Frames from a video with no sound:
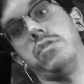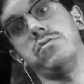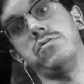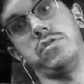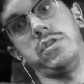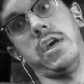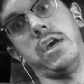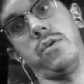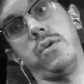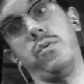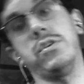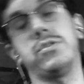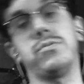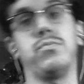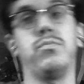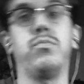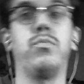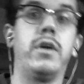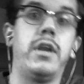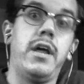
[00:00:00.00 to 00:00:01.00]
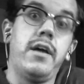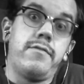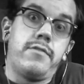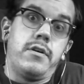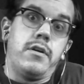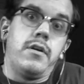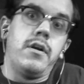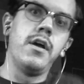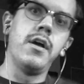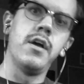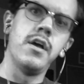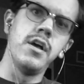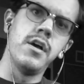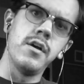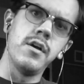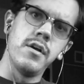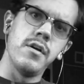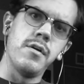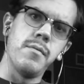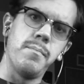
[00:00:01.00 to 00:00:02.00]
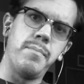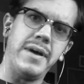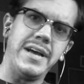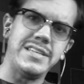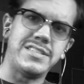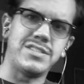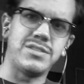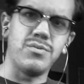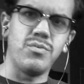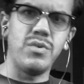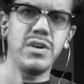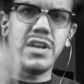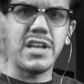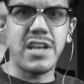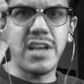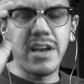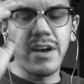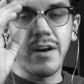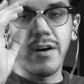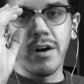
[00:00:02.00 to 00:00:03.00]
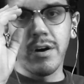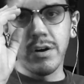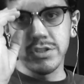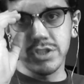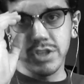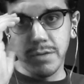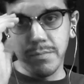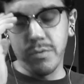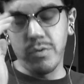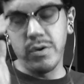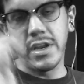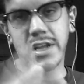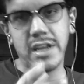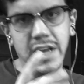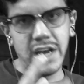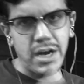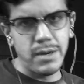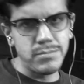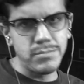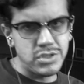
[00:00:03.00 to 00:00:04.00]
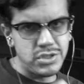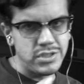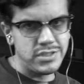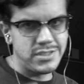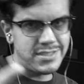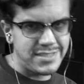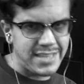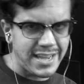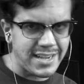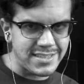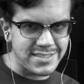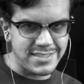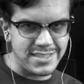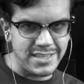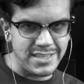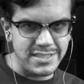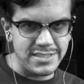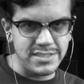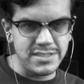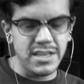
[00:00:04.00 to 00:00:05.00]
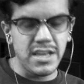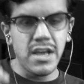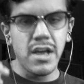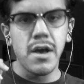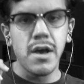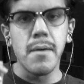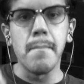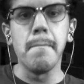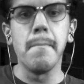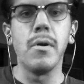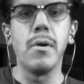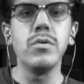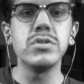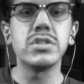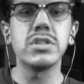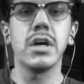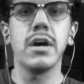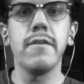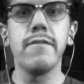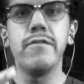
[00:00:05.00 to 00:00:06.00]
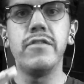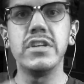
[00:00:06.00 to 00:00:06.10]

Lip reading: Zed, whatever. But when it comes to sexes, most of the